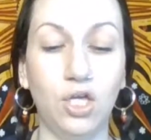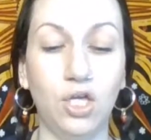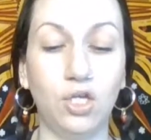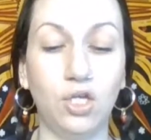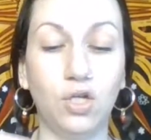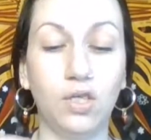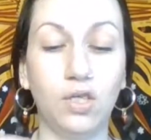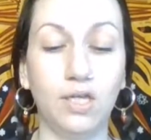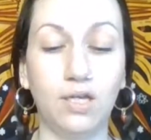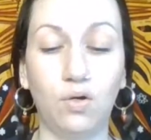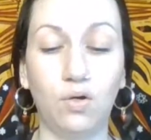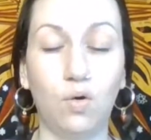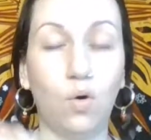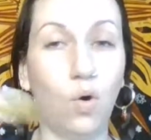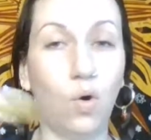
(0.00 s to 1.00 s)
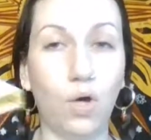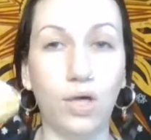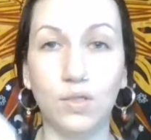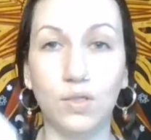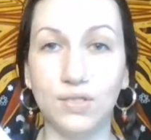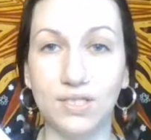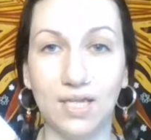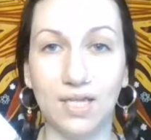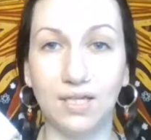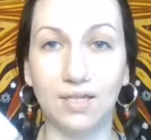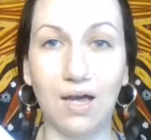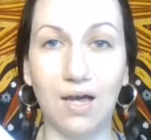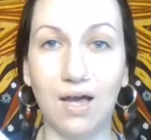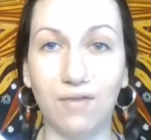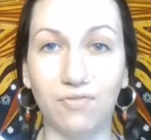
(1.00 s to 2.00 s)
your little oils that you
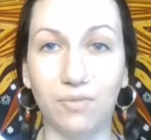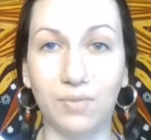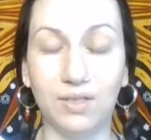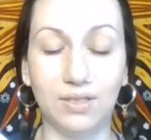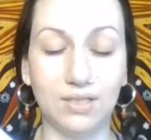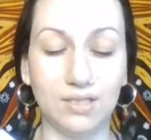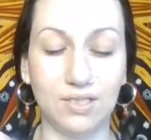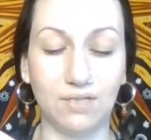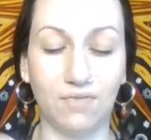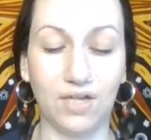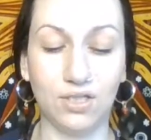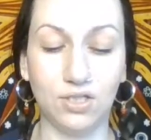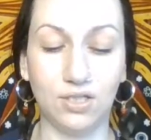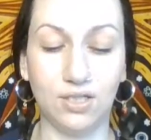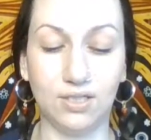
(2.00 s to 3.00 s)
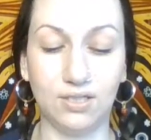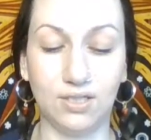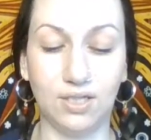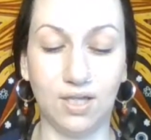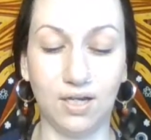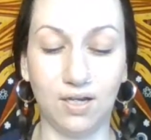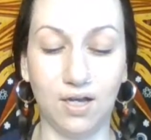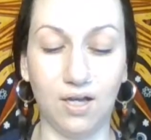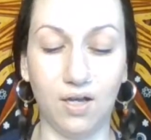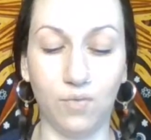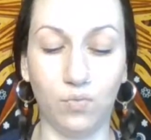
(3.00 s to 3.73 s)
got from holisticfashionista.com,